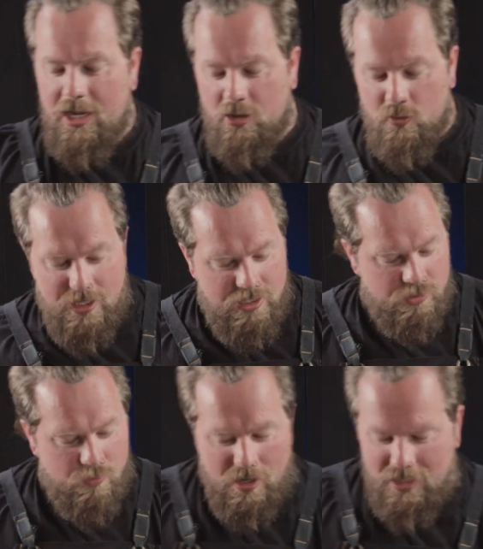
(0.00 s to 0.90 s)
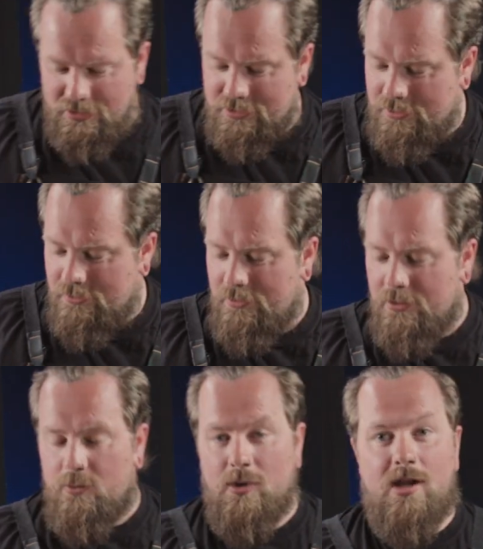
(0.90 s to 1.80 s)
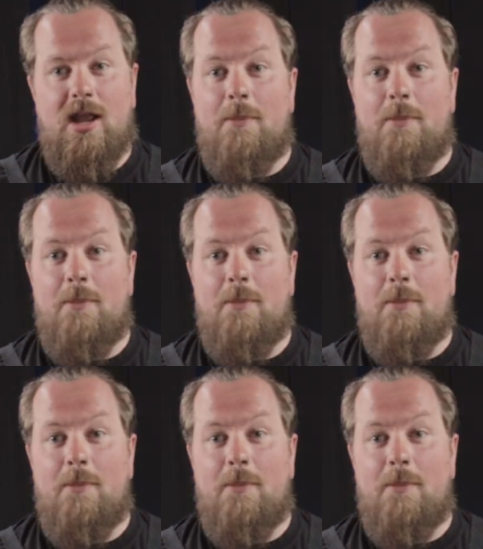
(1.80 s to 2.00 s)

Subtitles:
Ingredients-wise, we've got